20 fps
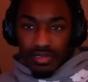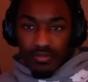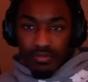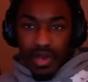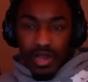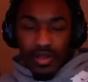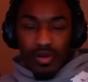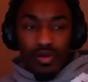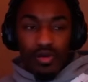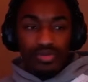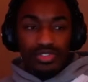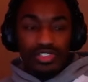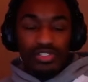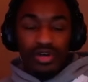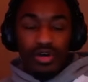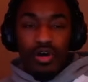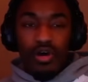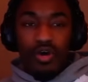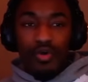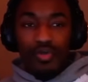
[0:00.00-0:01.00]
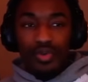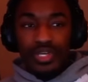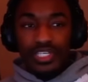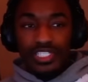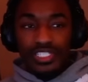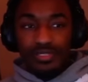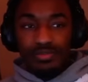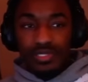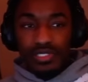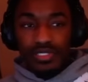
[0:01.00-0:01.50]
My goal was to
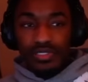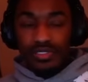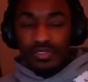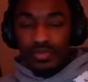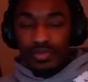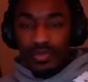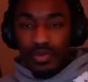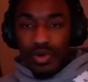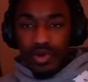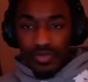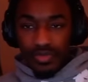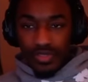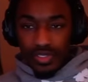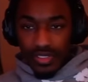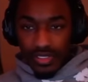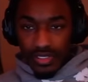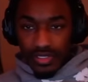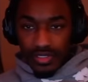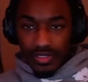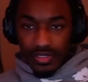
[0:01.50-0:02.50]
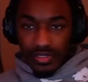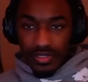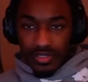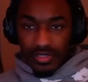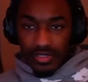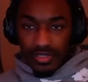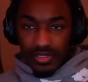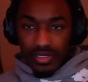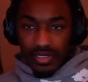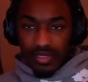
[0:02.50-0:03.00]
always be wealthy
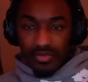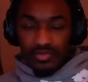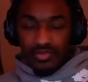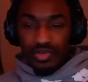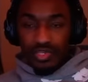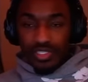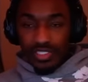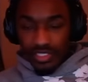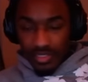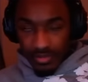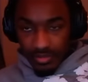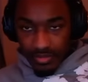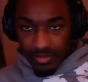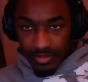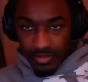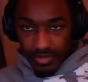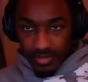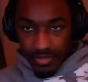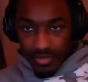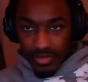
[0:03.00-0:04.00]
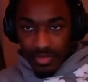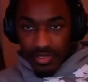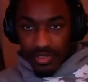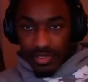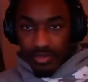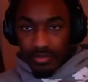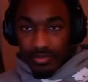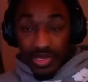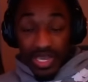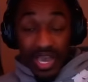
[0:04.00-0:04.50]
and rich.
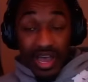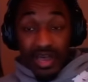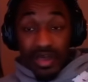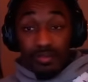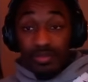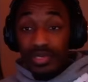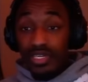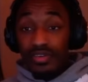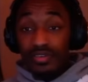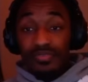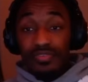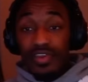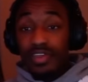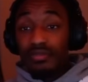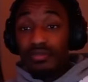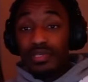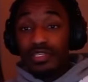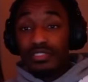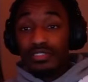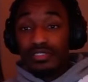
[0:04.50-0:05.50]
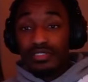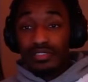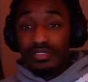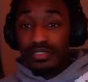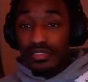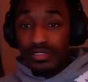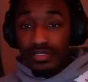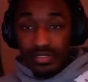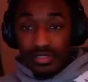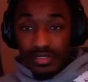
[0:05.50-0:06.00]
Beyond being famous.
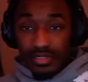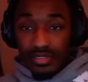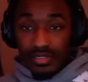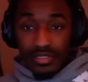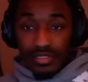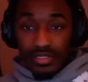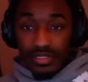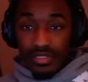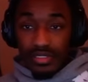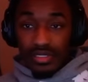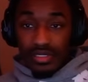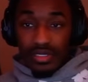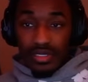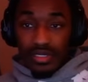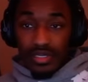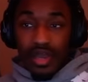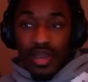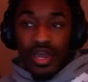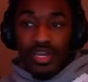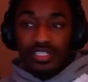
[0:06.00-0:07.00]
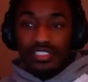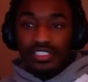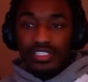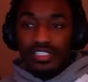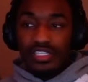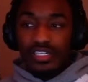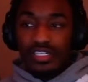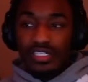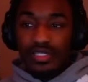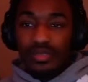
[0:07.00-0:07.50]
Y'all gotta just
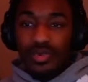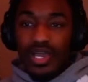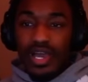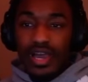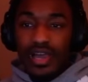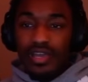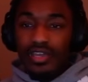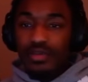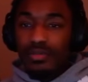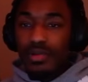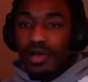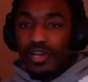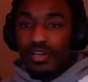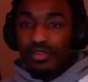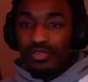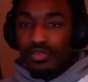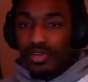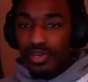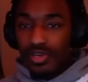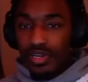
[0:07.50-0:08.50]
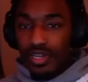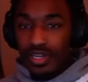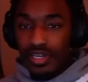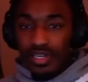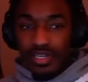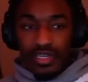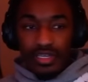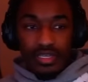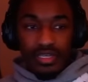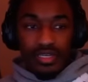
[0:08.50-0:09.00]
look at the way I handle my career.
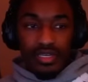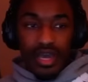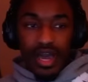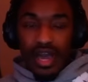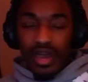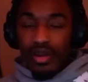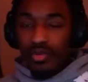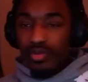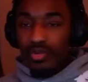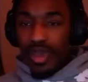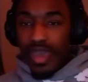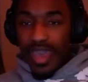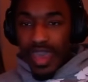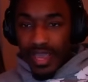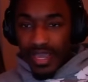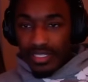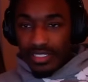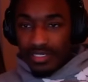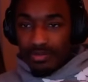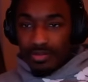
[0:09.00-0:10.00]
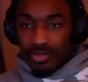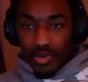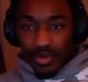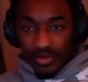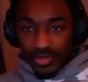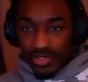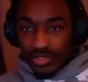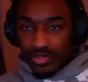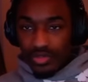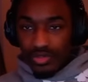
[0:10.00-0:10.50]
Like, I don't act,
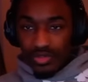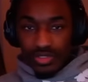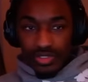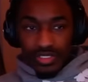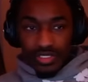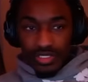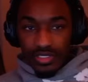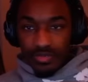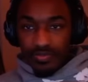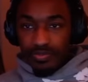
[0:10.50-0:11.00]
post, or